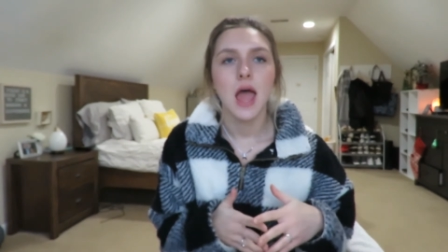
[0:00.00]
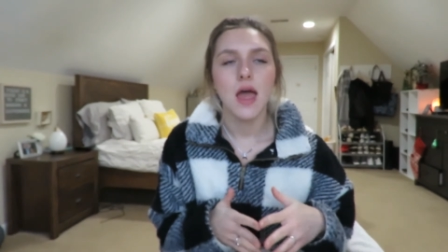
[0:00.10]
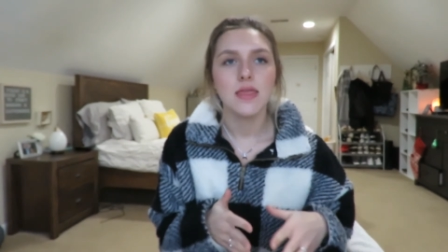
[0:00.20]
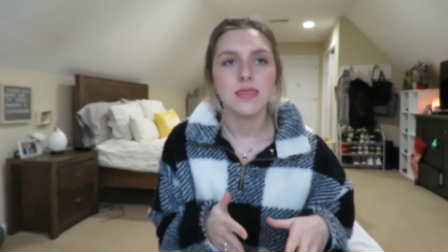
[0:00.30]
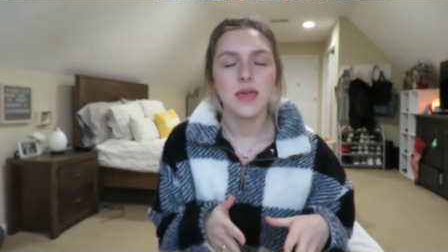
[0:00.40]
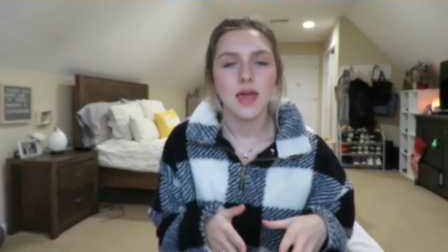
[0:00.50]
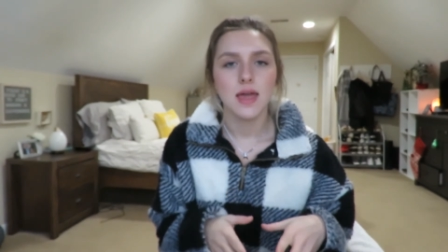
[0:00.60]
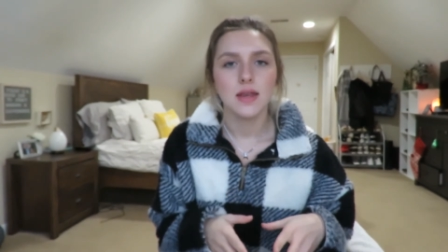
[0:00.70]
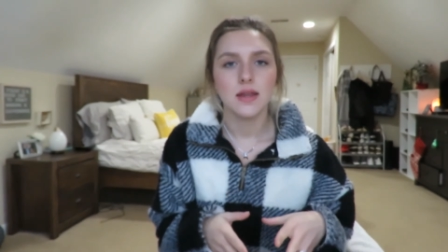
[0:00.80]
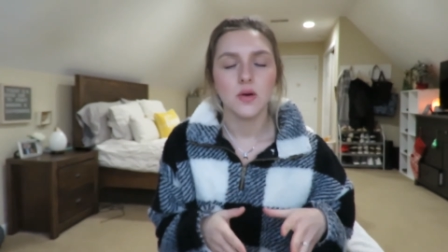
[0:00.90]
And
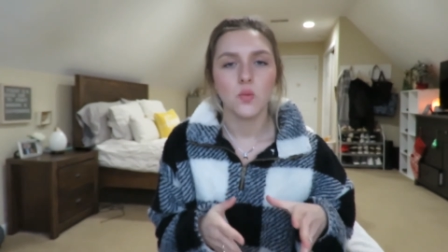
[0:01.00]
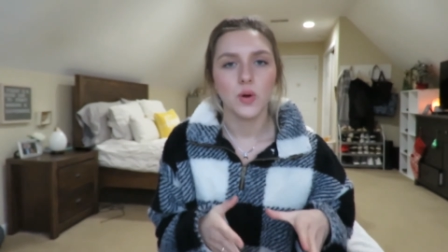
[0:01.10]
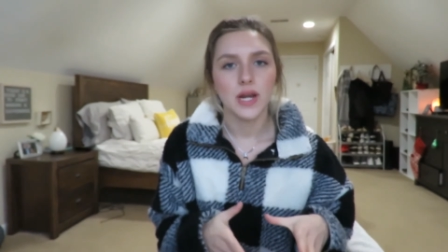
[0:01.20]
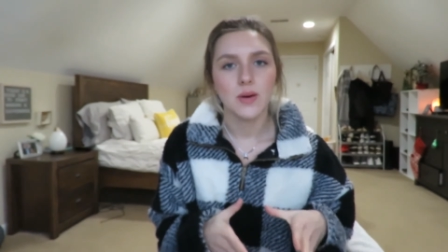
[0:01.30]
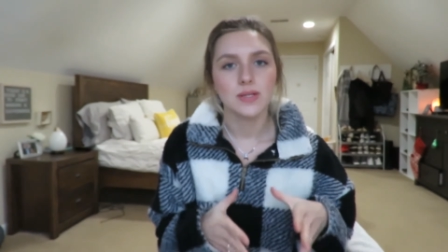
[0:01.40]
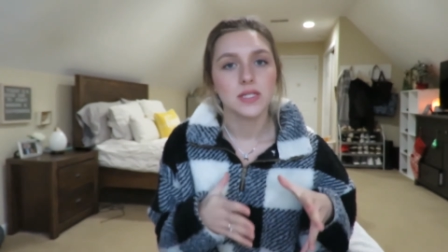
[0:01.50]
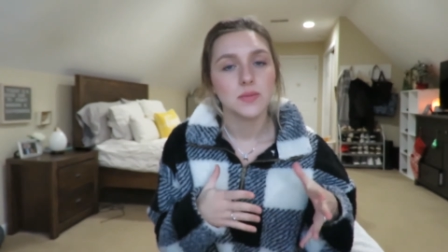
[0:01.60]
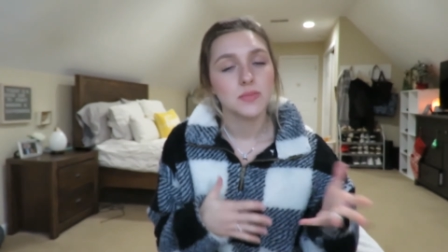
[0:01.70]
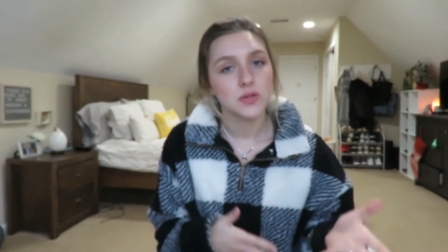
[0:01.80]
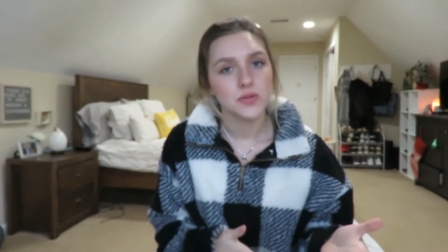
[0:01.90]
then when I was
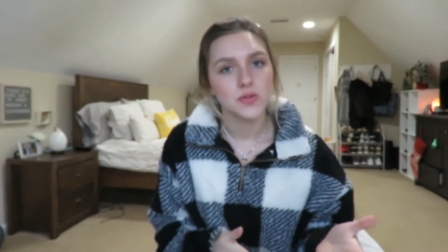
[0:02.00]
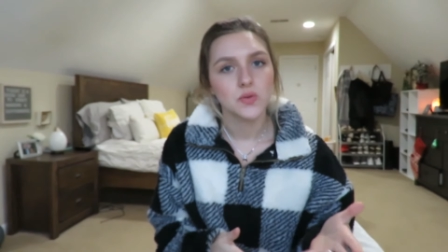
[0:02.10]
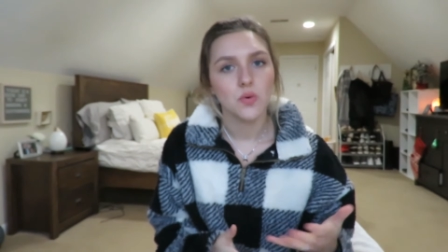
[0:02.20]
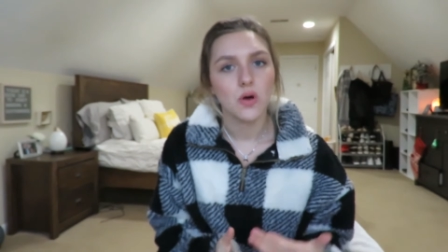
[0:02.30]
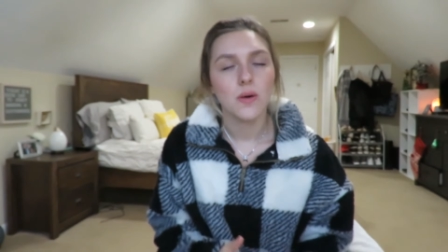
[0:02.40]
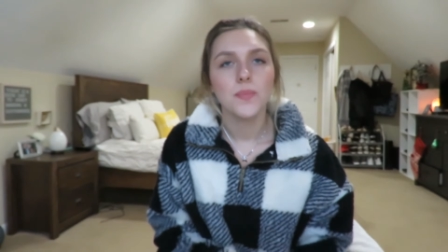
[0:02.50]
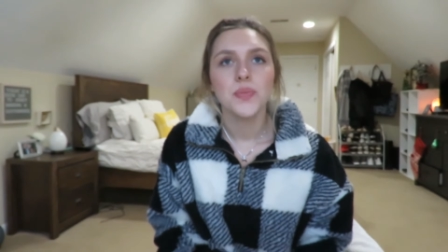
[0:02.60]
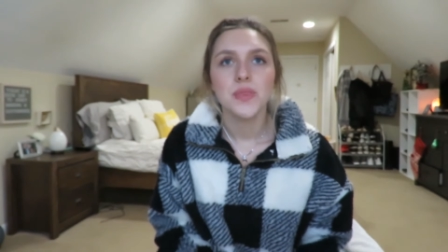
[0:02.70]
in middle school,